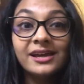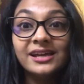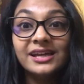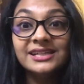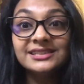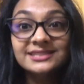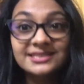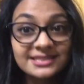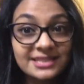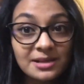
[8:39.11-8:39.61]

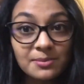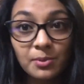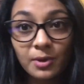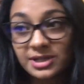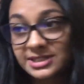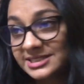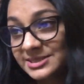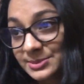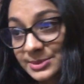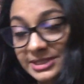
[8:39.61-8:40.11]
It's still
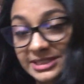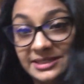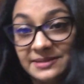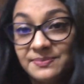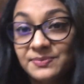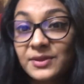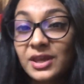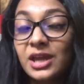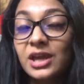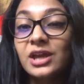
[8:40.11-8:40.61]
possible.
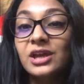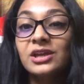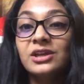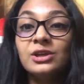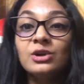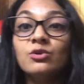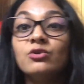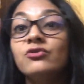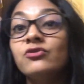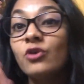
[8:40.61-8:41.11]

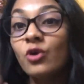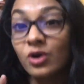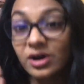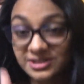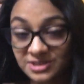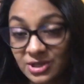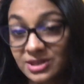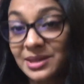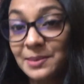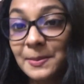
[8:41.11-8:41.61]
You
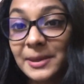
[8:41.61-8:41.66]
focus on the